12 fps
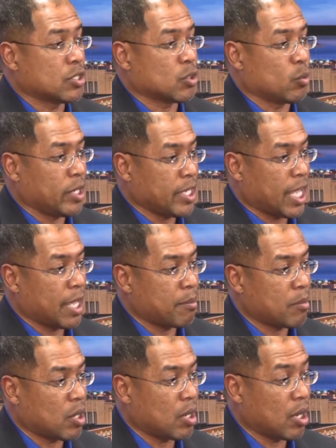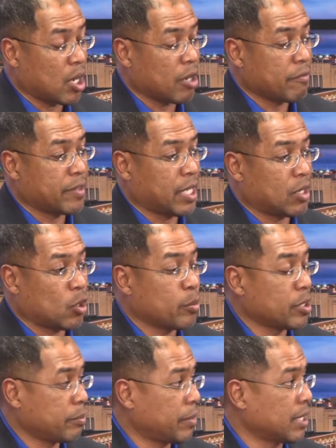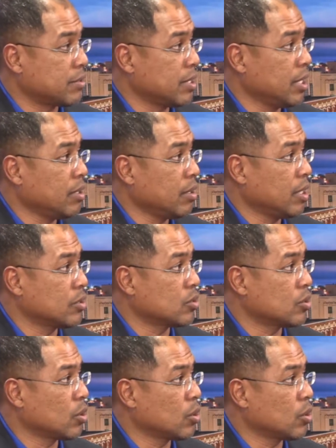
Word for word: And so when he came off, that opened up that seat, and right.